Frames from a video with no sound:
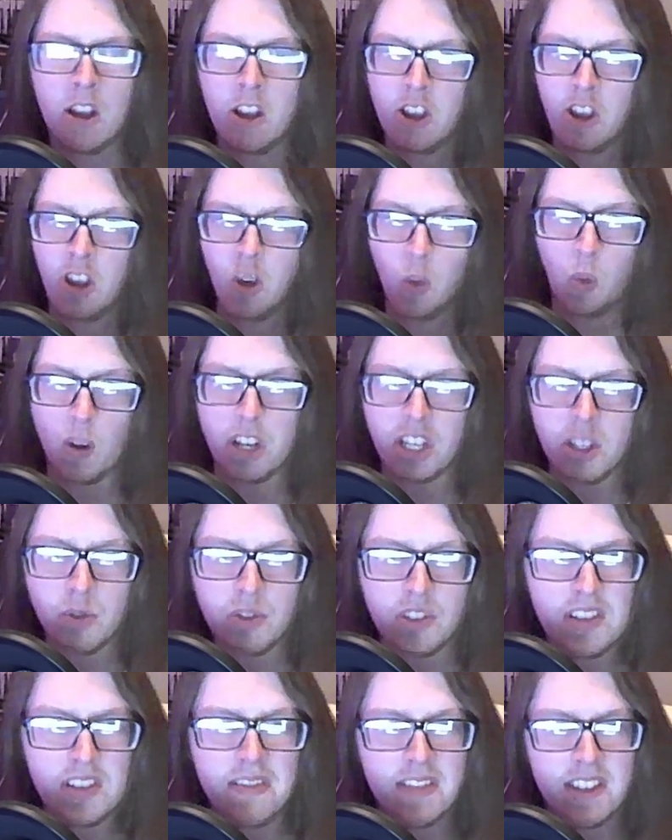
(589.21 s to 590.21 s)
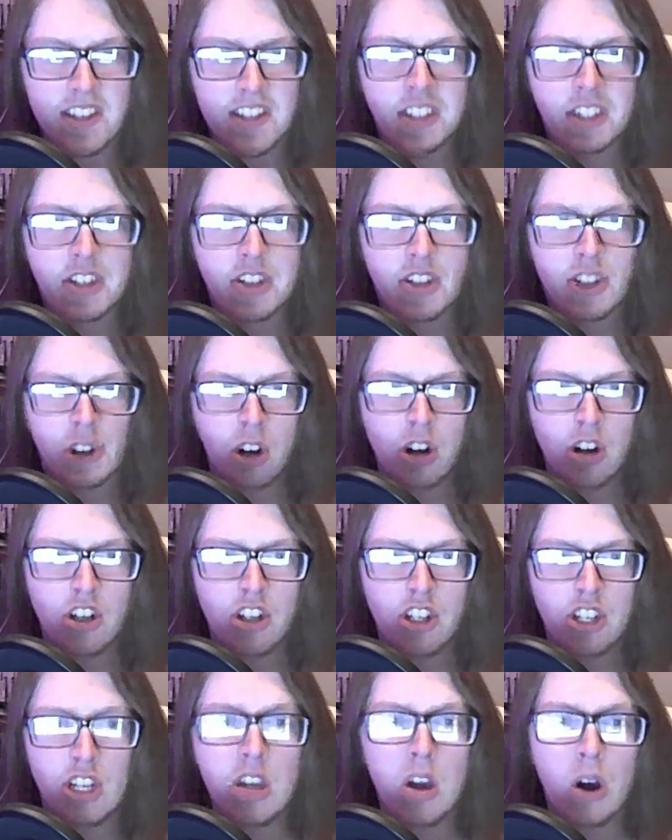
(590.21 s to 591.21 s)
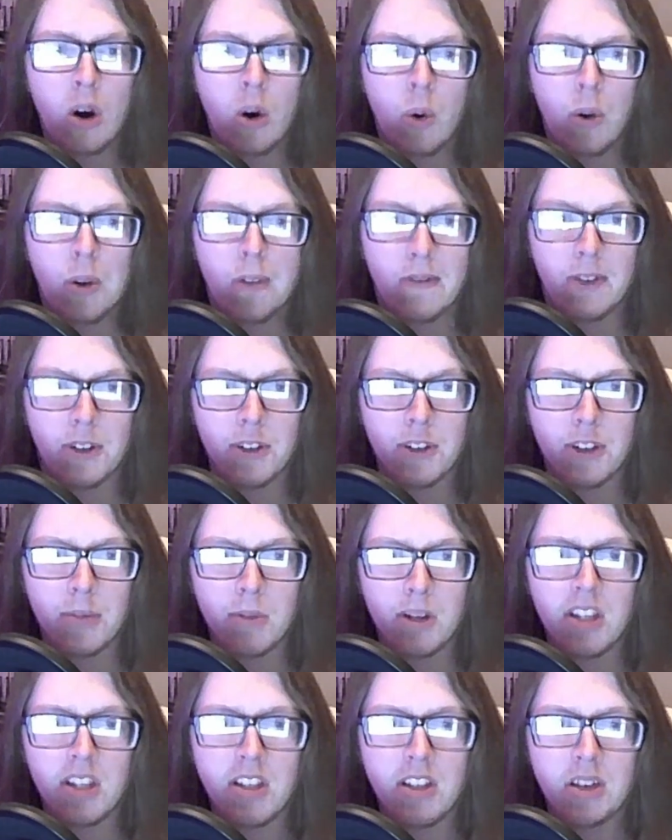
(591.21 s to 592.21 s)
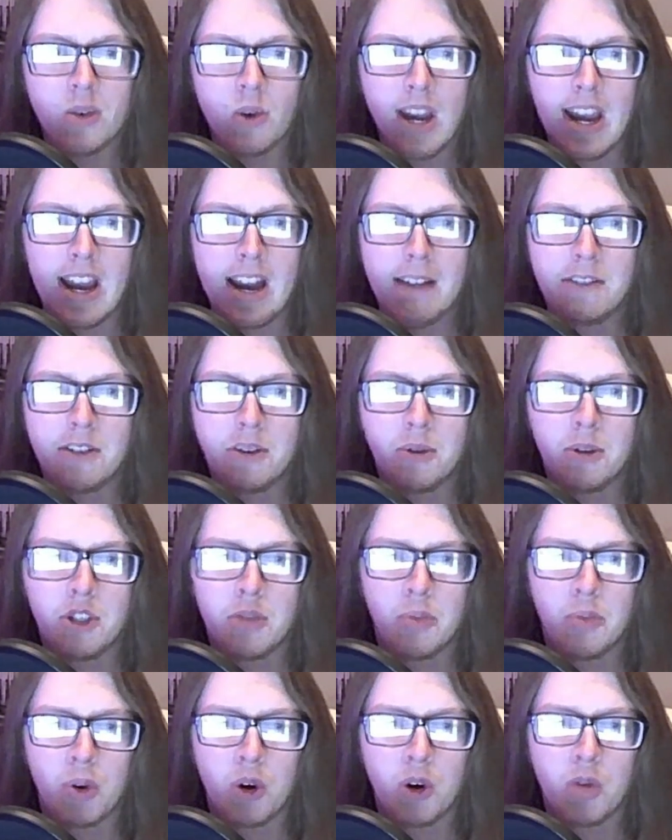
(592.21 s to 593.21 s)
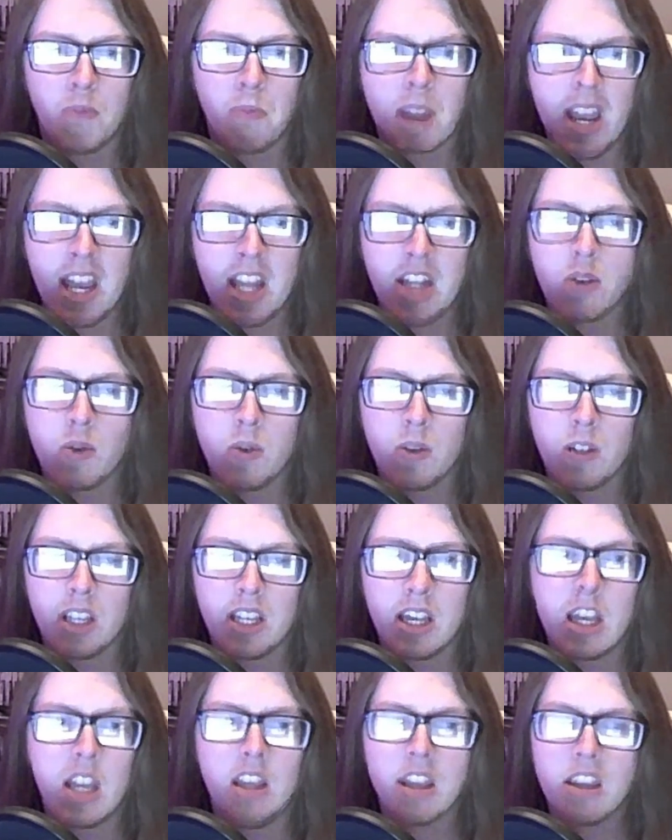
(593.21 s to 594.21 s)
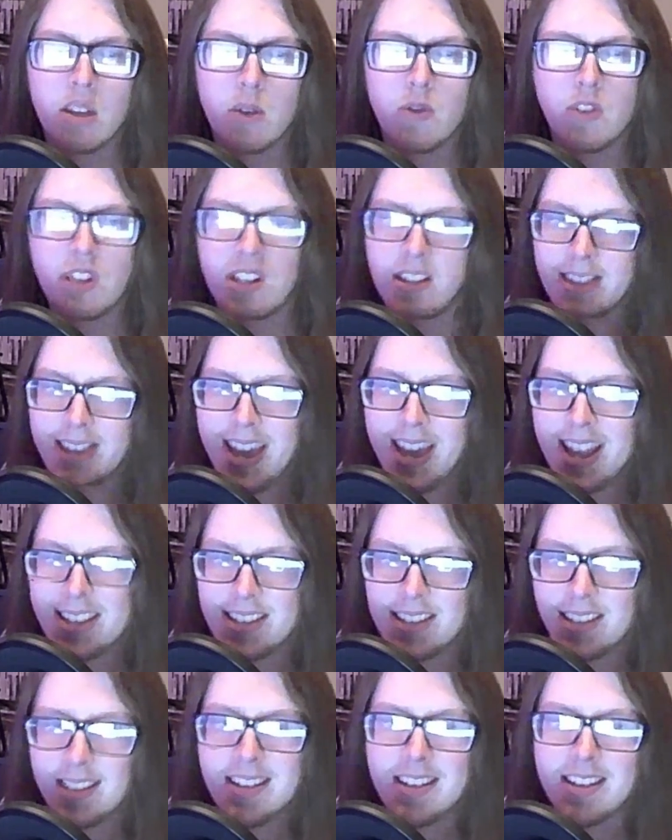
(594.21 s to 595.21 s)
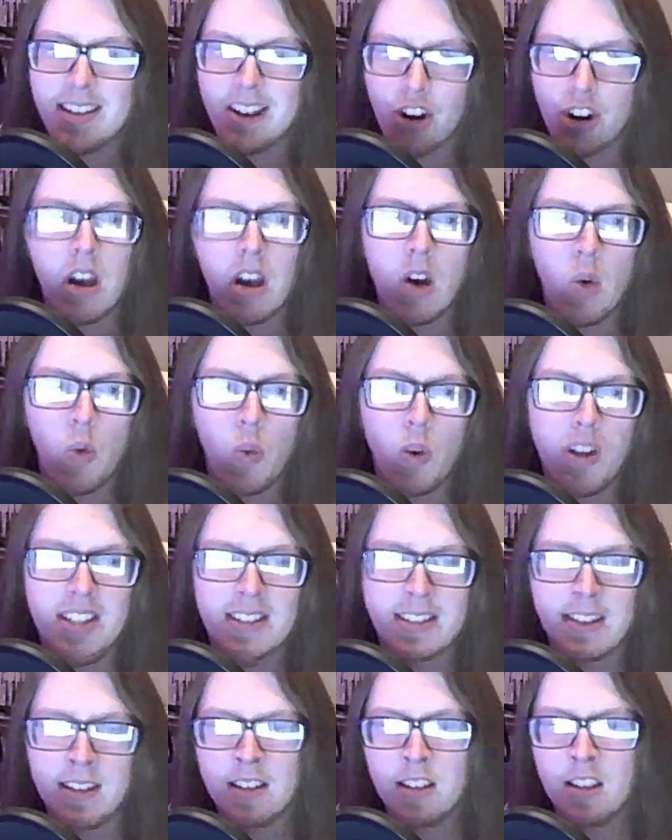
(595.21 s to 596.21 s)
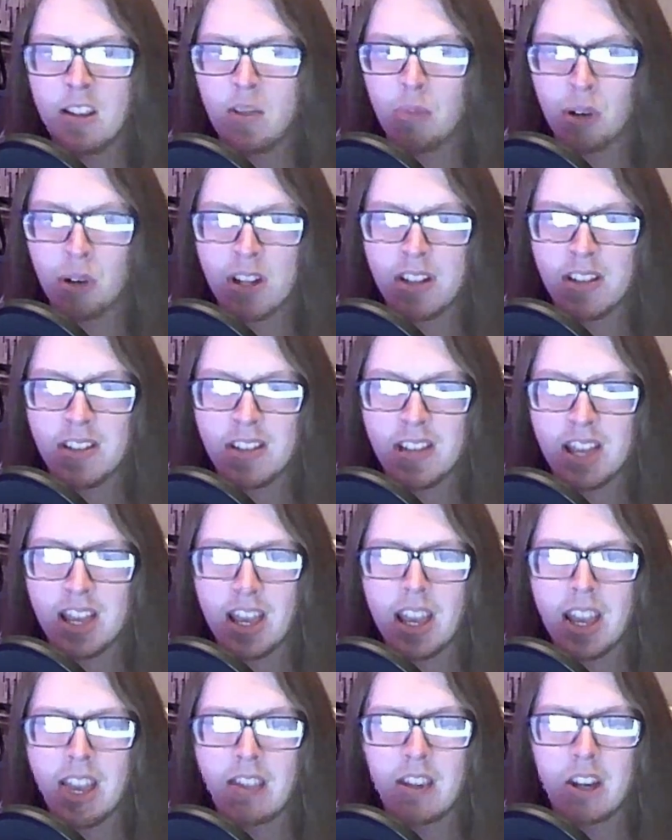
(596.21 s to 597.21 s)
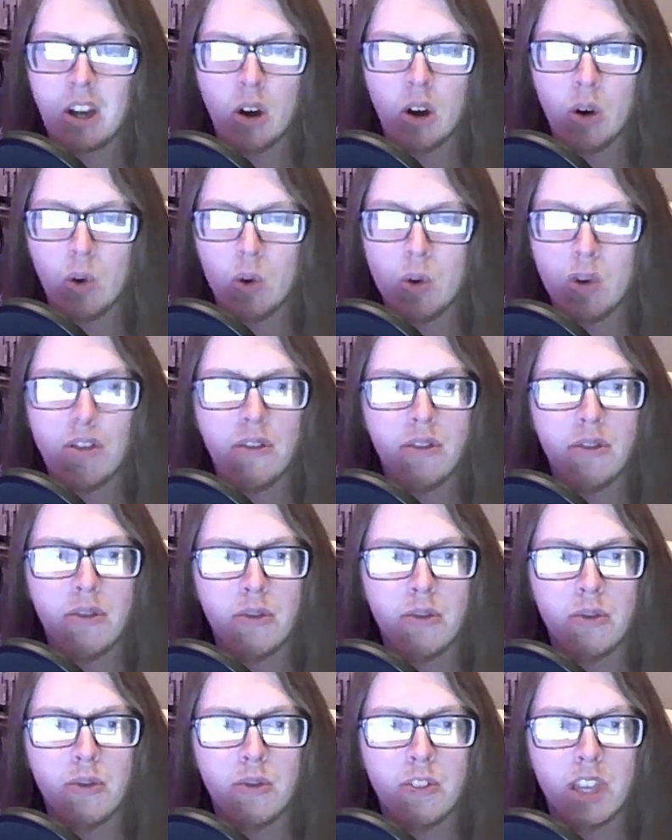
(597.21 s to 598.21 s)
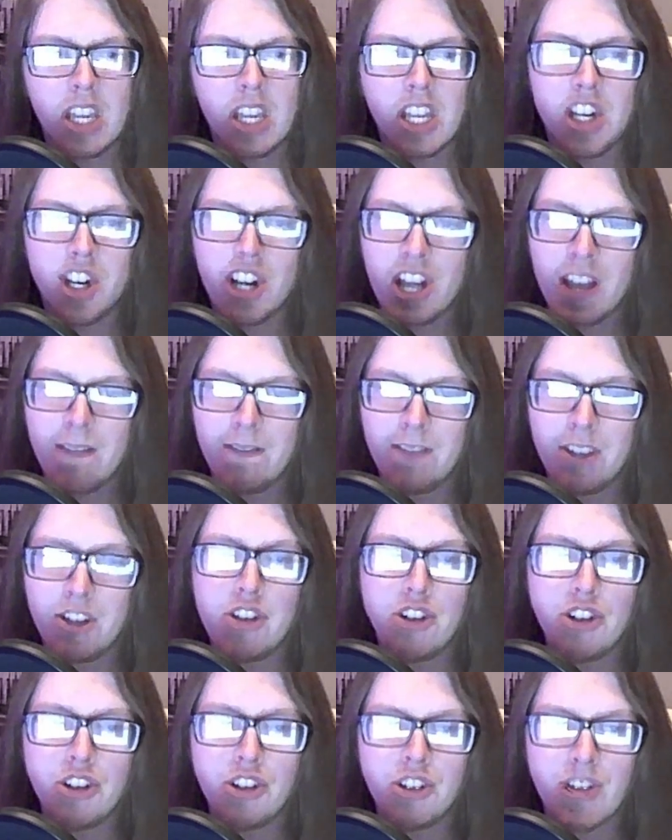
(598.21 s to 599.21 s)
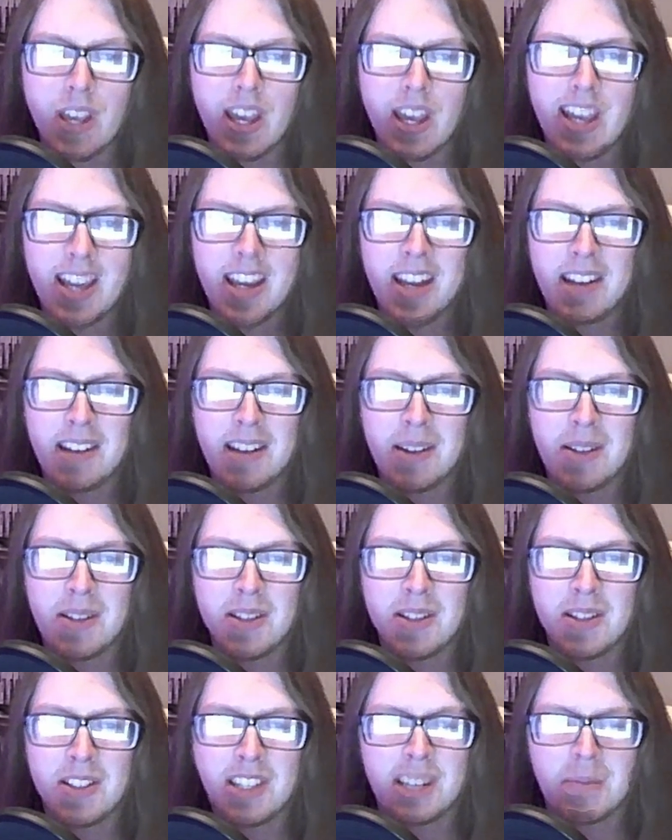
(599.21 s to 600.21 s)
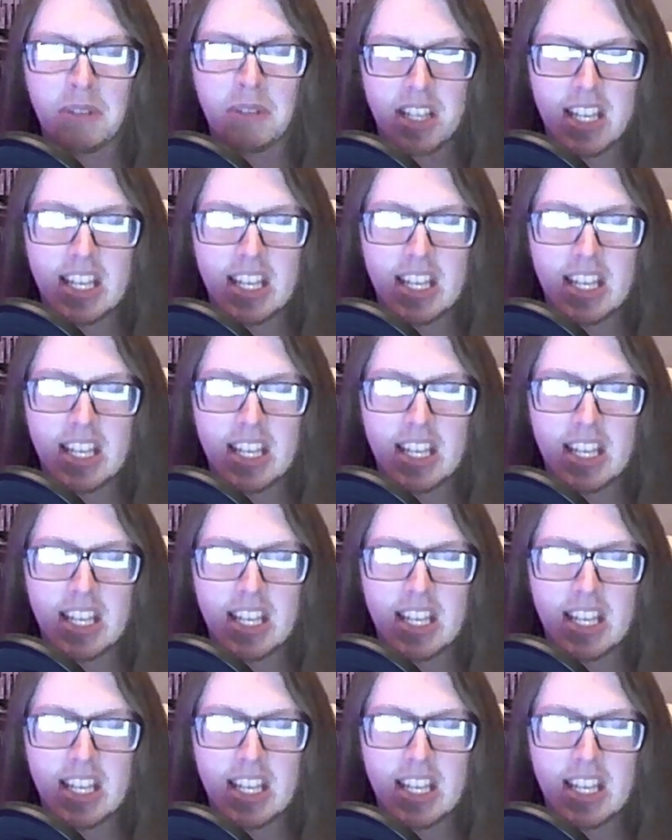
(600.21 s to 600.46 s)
When using this start G code, for some reason you have to export manually using the SD card. When sending the prints and the code through the internet features, it doesn't seem to keep